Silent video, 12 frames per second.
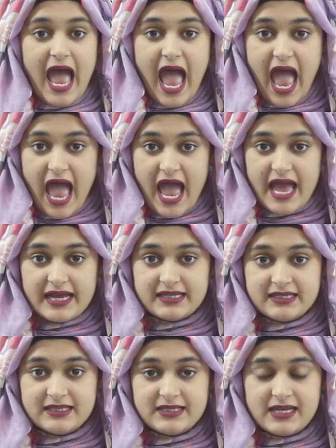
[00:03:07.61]

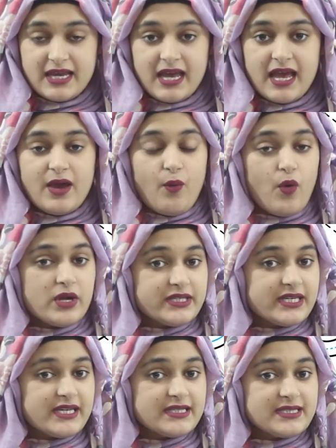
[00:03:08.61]
And
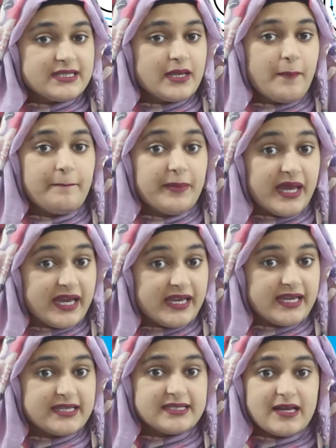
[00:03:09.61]
what is the
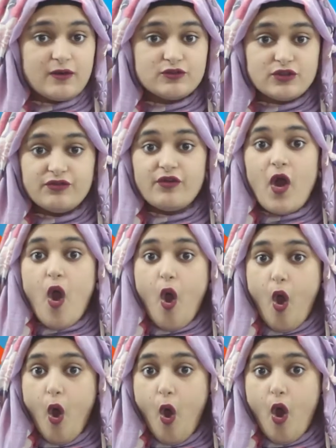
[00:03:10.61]
beginning sound of
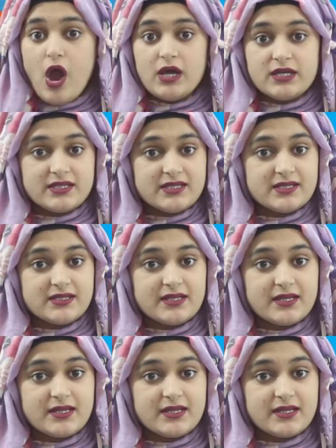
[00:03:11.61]
ox?